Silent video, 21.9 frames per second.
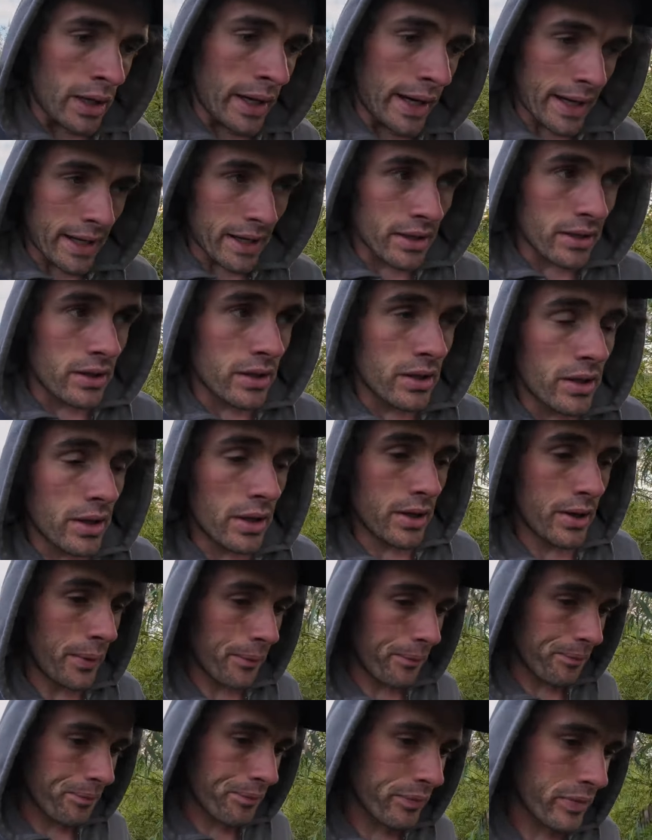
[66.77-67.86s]
And
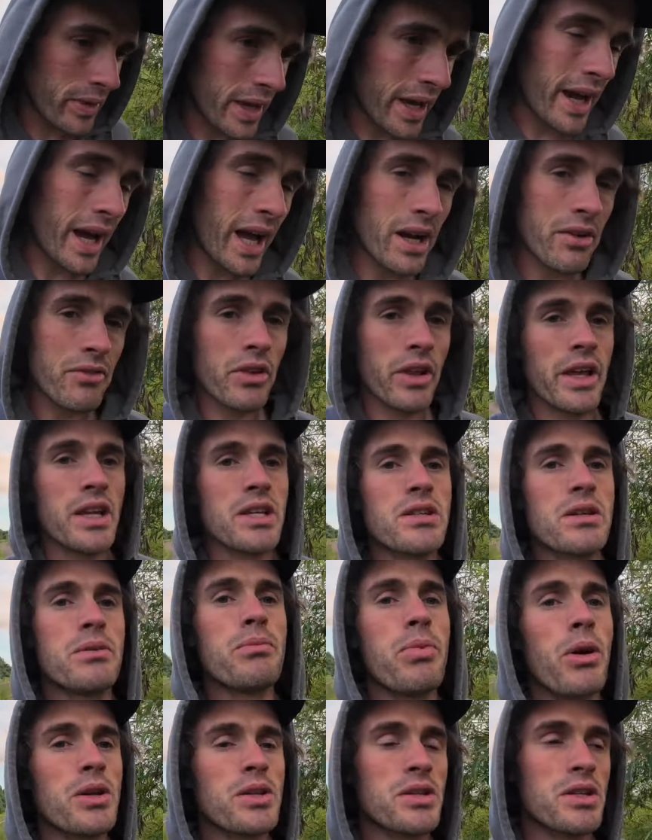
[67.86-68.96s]
it kind of relates to
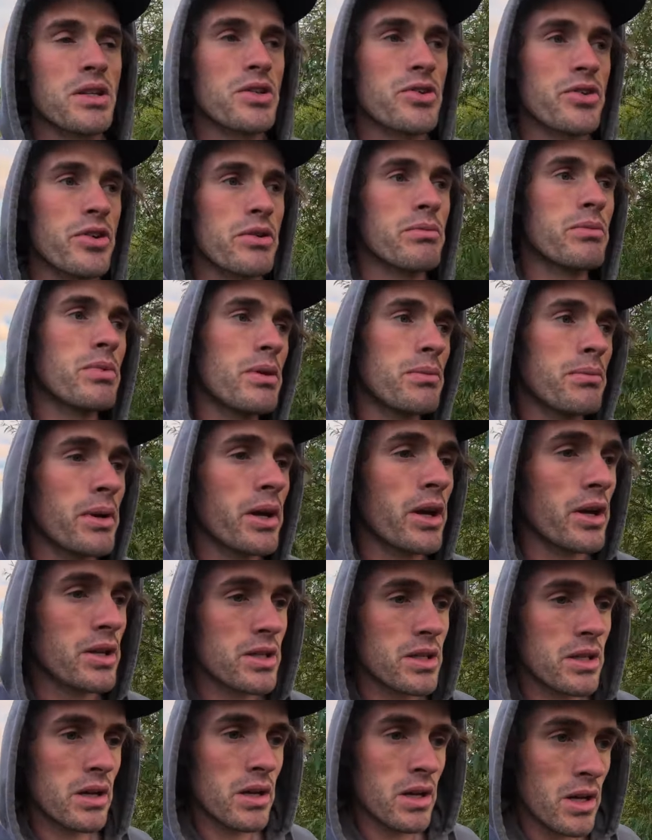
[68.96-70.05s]
imposter syndrome,
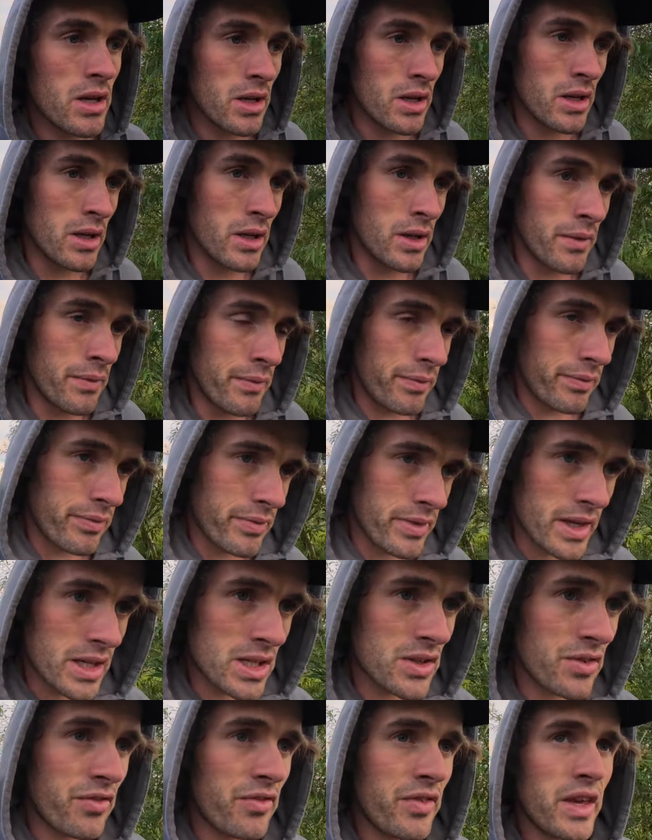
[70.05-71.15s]
because
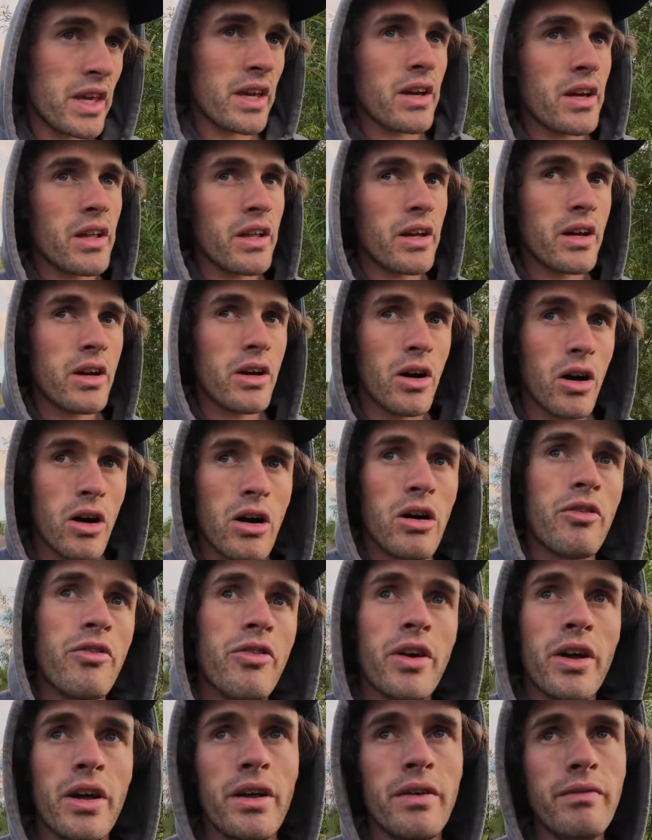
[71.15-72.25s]
this fear
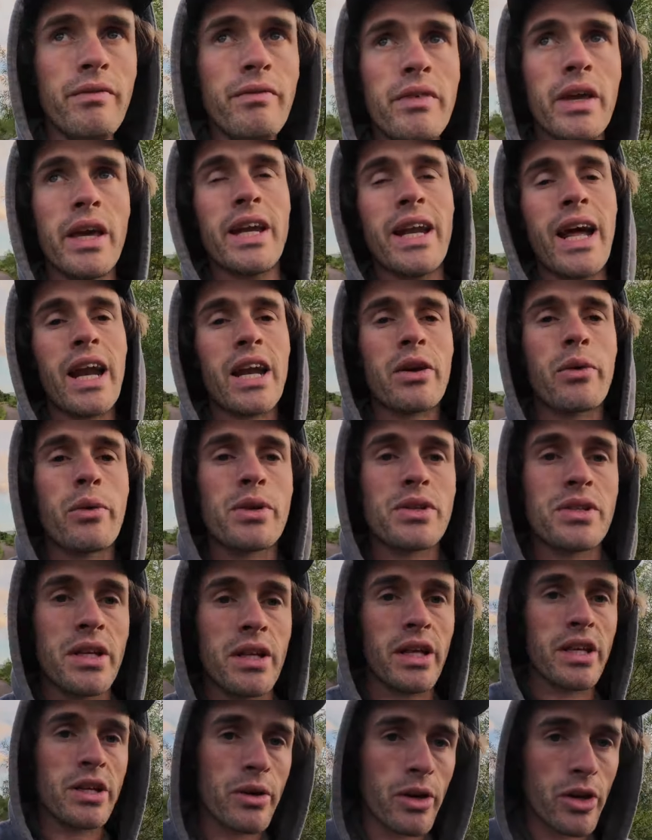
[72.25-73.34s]
of
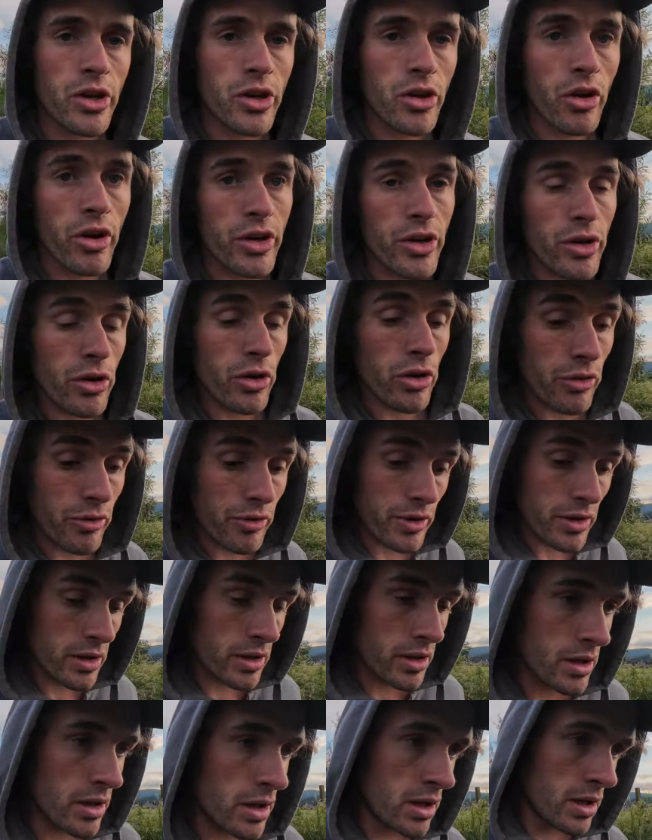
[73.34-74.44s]
inadequacy, like you are not enough,
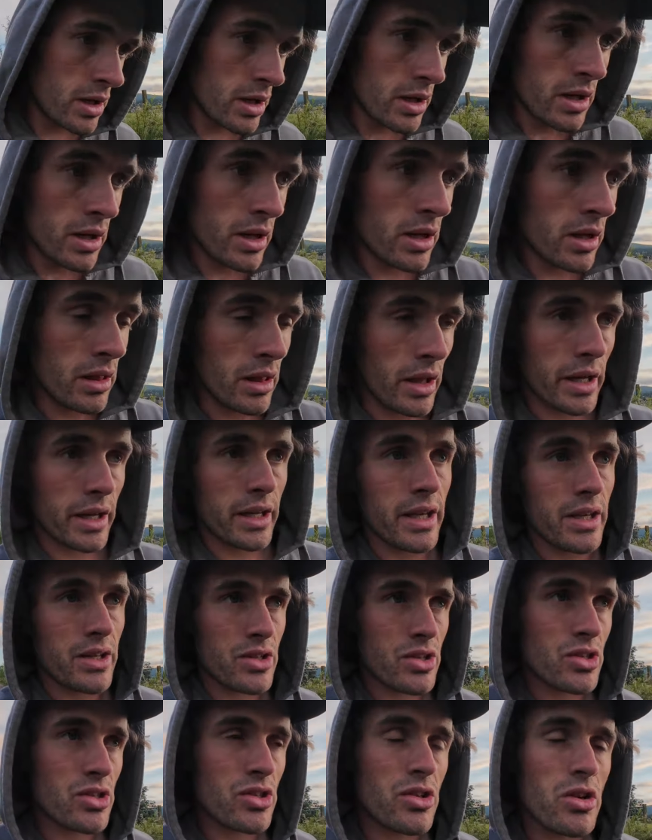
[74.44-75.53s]
like,
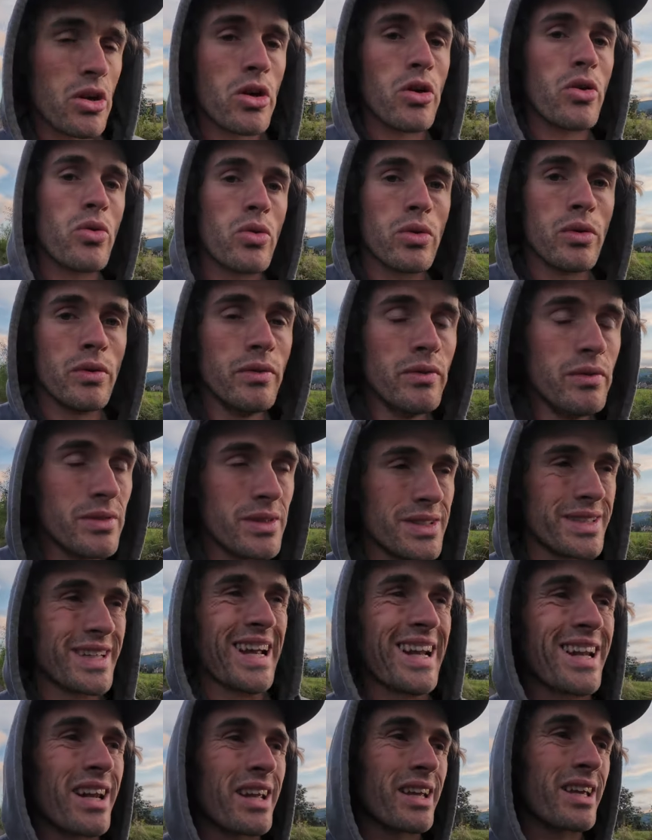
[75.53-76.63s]
is so
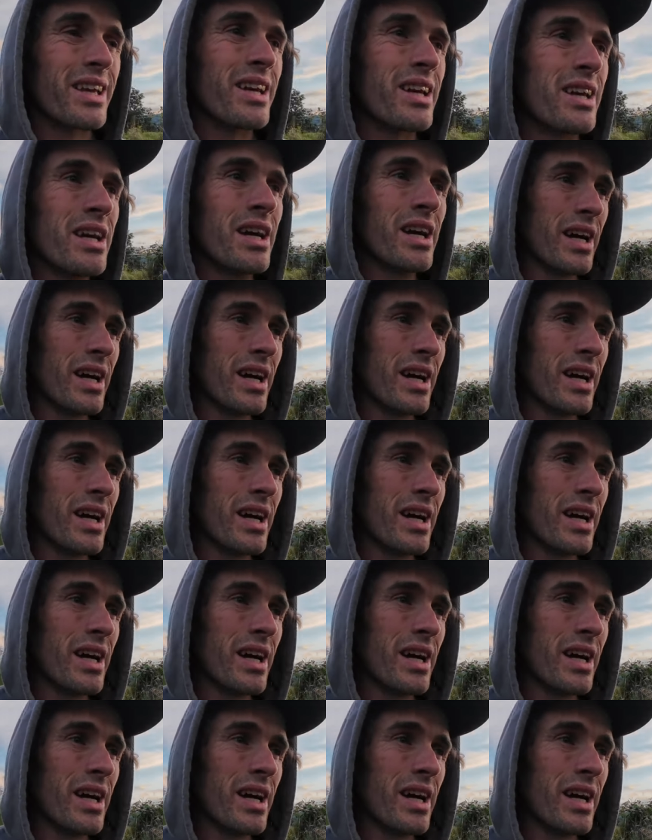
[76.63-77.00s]
deadly.